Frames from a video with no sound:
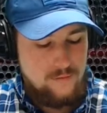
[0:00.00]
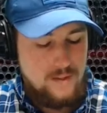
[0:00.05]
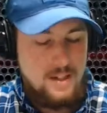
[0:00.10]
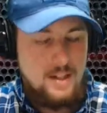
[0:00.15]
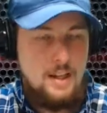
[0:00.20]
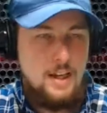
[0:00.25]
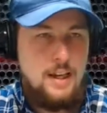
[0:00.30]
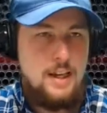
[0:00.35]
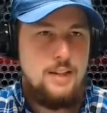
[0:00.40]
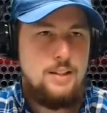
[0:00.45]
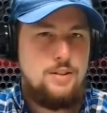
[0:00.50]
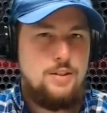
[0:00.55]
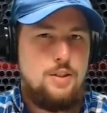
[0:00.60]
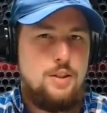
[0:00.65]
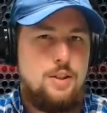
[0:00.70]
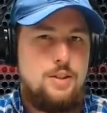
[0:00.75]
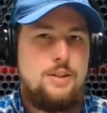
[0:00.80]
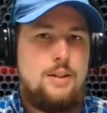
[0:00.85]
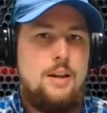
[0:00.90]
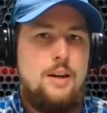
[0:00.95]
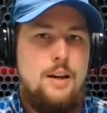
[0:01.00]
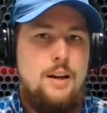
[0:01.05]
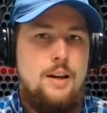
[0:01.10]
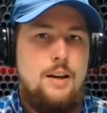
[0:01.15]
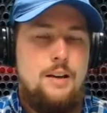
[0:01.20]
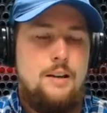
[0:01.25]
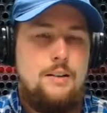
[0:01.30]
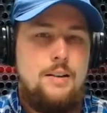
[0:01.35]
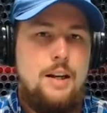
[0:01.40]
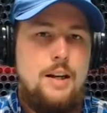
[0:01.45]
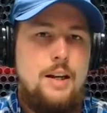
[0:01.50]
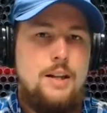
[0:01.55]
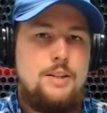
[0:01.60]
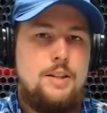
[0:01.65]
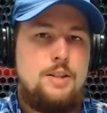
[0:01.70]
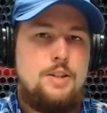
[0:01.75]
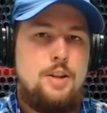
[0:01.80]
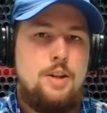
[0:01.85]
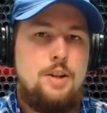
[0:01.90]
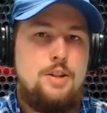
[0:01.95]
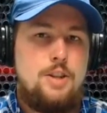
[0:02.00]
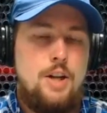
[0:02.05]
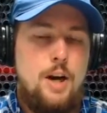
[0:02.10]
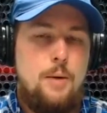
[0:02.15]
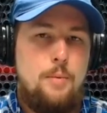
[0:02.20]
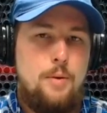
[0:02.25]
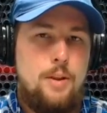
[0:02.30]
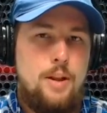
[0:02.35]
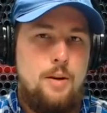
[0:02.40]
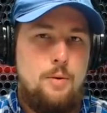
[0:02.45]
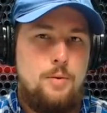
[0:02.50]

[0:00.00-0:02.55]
And it's just they did such a good job with it.